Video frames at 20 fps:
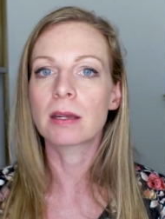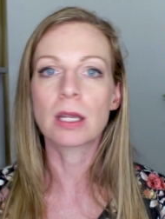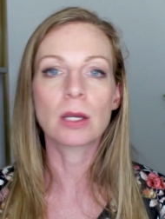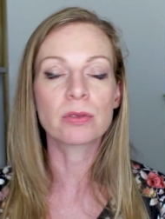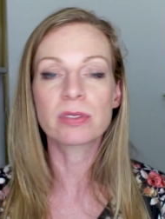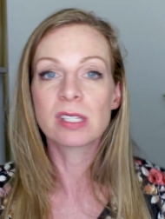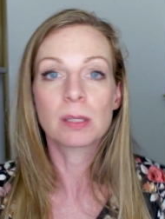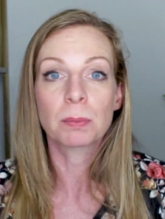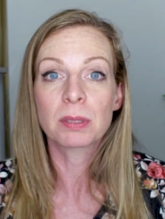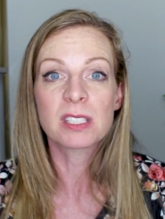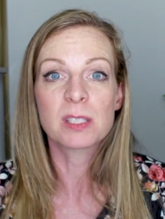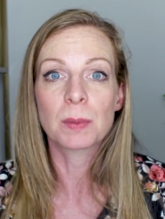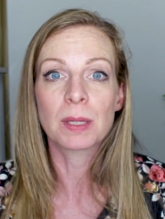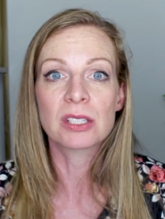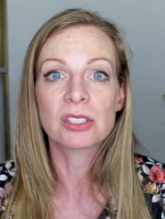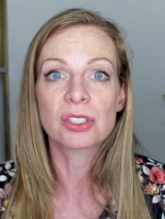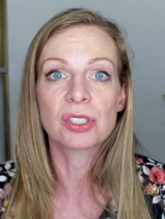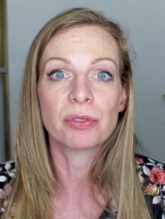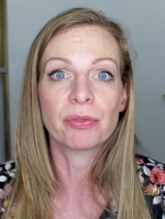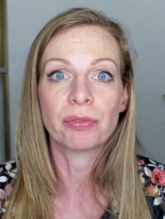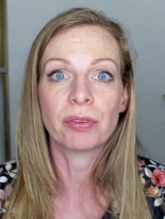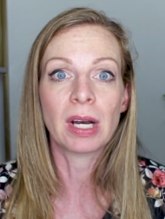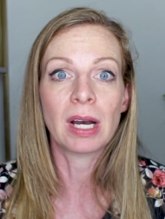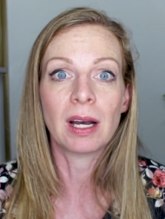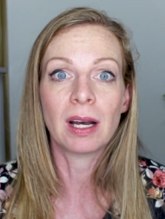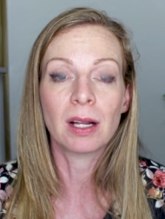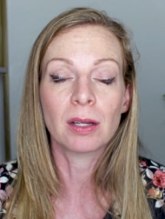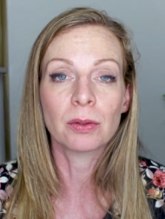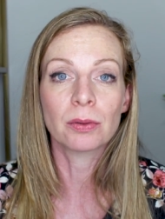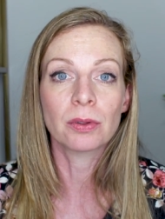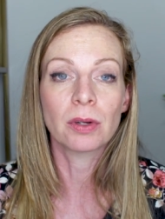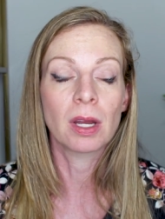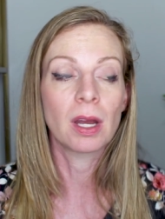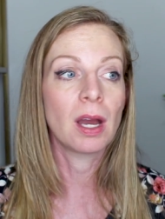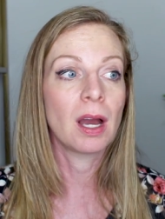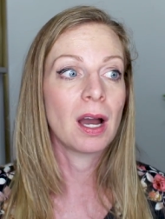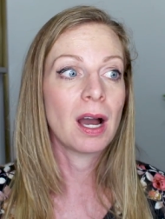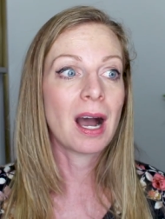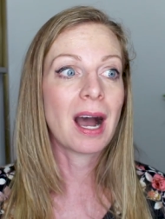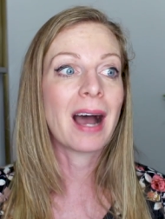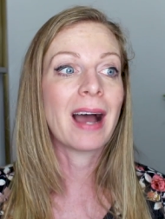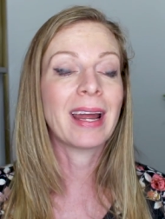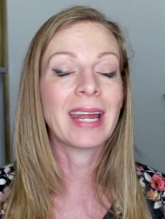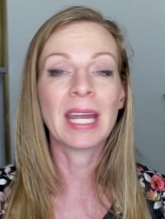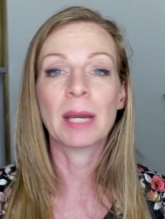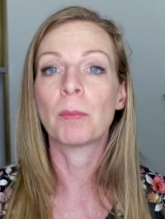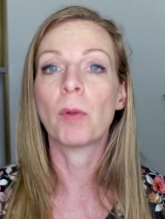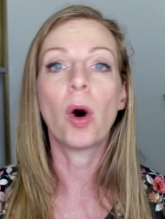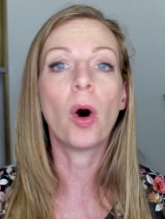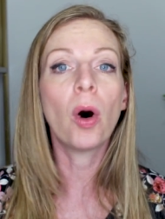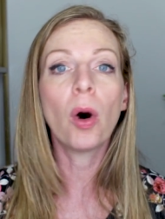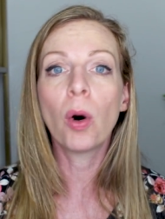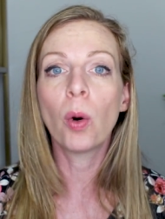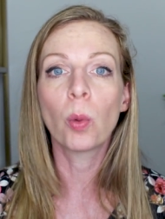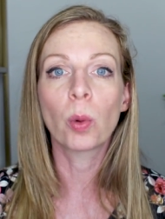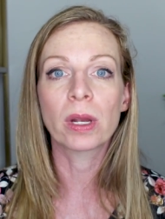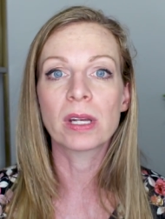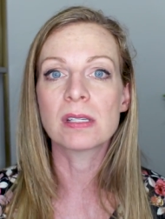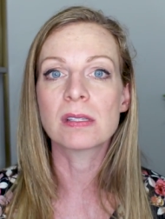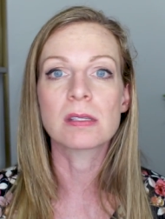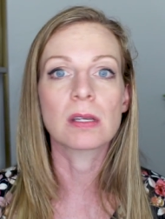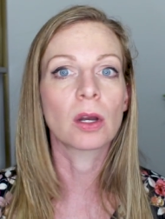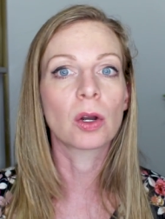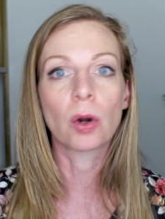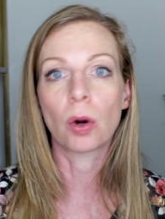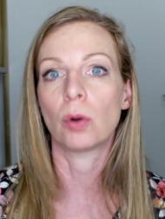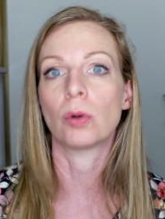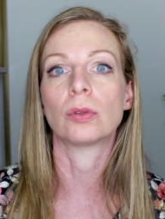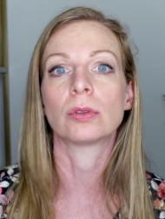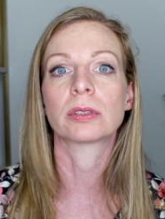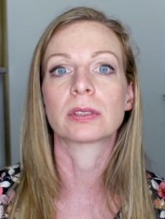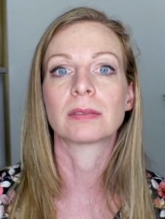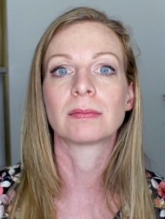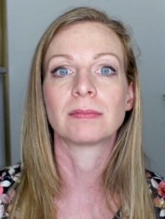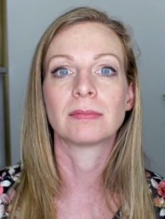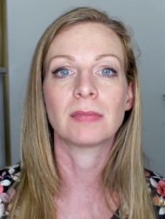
Eu simplesmente falo, I am always cold.